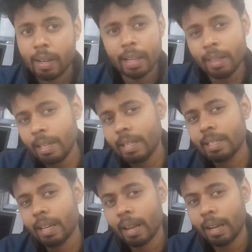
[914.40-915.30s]

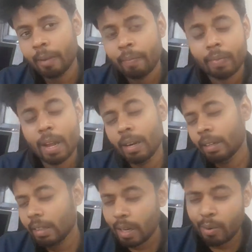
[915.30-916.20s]
initially the
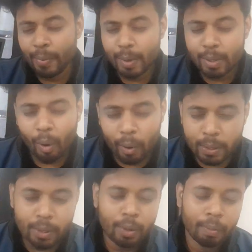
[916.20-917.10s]
internet was
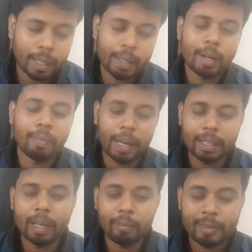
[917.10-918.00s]
also dominated by
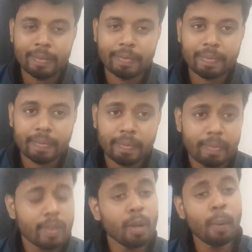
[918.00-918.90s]
them.
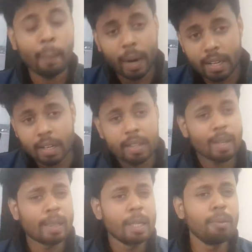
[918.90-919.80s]
But
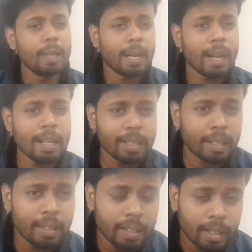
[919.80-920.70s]
the new
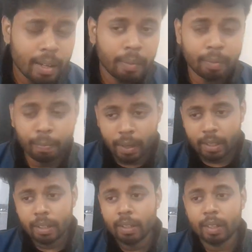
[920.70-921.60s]
literature,
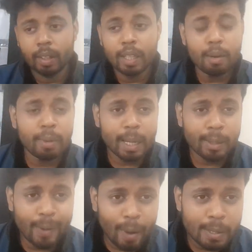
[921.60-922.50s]
but the new
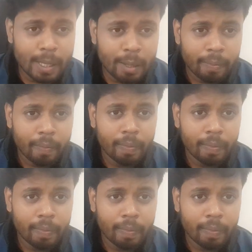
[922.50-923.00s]
technology,